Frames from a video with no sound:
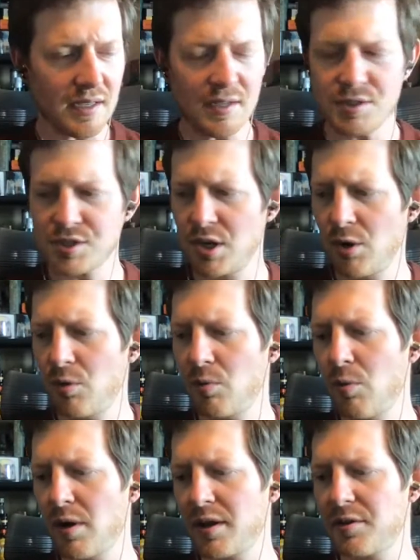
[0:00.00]
So
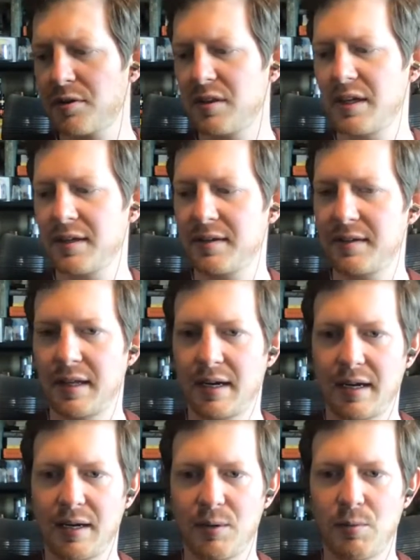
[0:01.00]
one other thing that
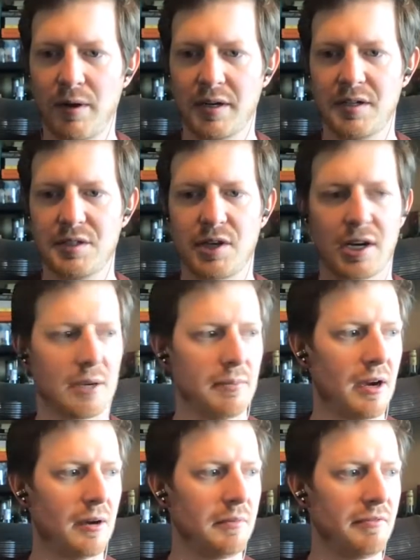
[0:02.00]
I wanted to talk
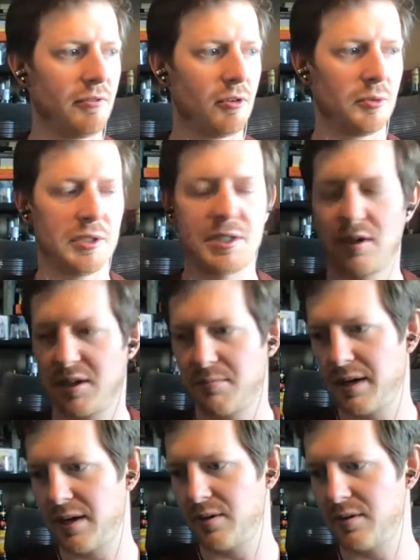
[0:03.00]
about before we talk
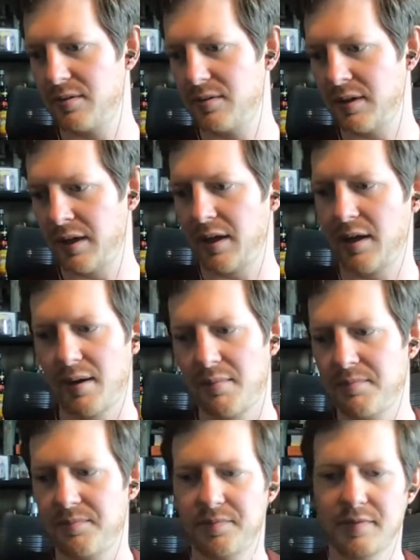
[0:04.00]
about
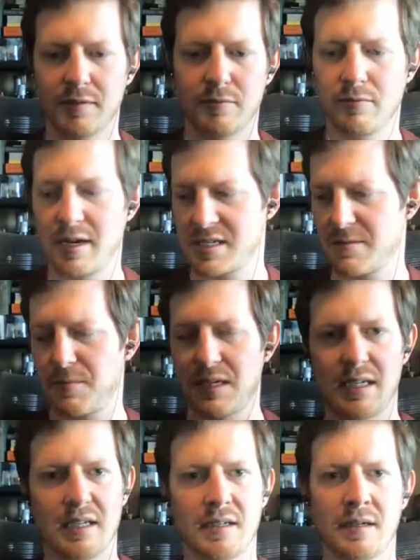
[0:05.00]
the
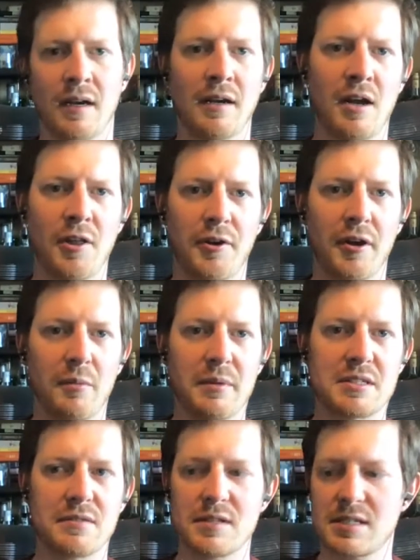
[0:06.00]
recipe and other
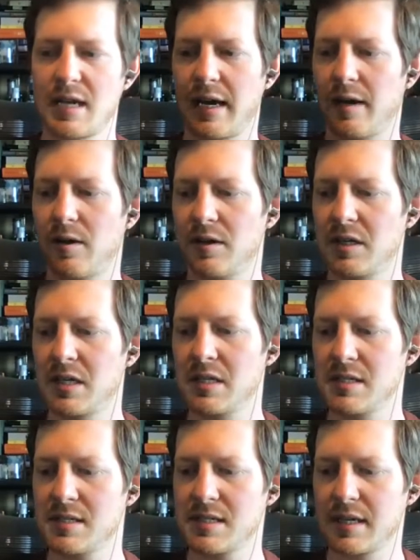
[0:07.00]
elements of the style
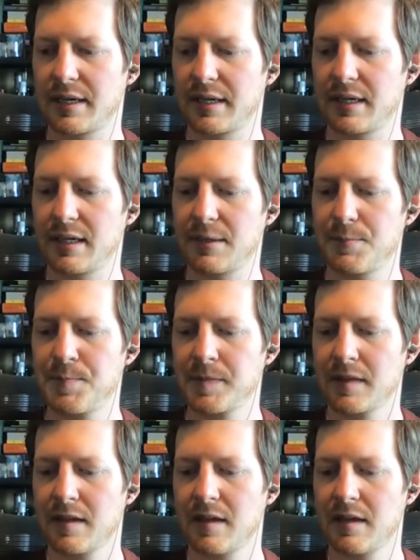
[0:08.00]
is
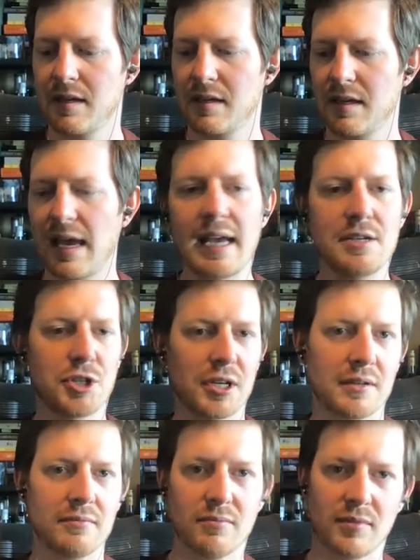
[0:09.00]

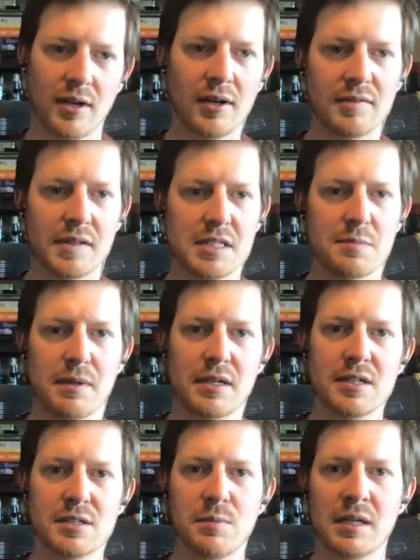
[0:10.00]
aging of these
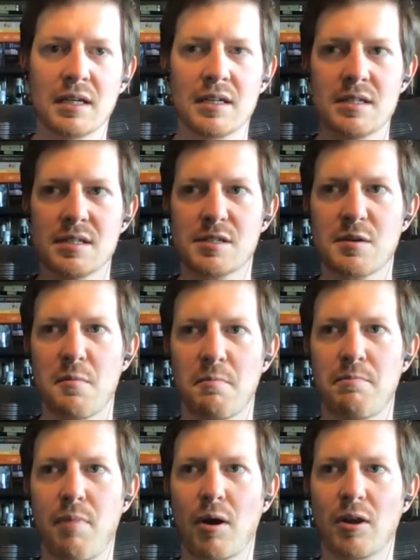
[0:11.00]
beers, because
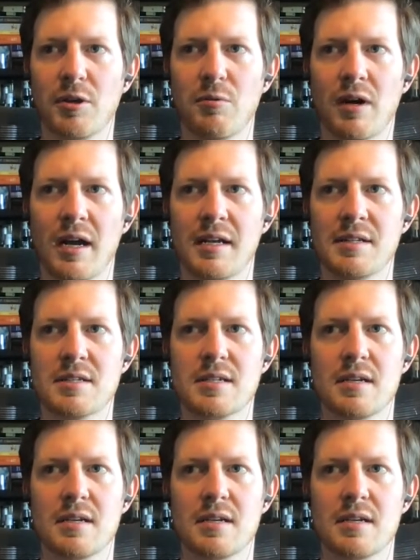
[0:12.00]
barley wines